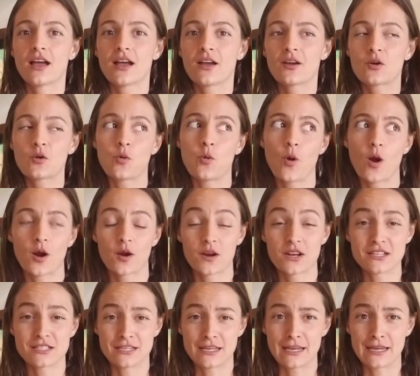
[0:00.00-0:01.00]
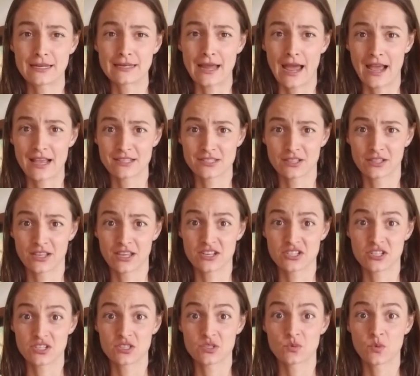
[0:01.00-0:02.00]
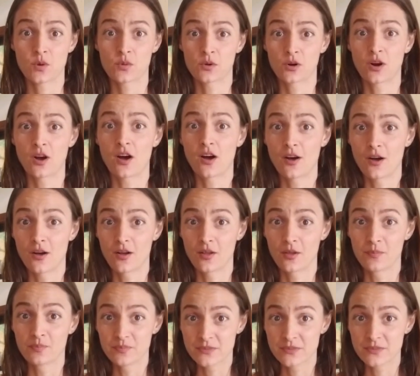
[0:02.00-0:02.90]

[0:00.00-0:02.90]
quarantined isolations where we're all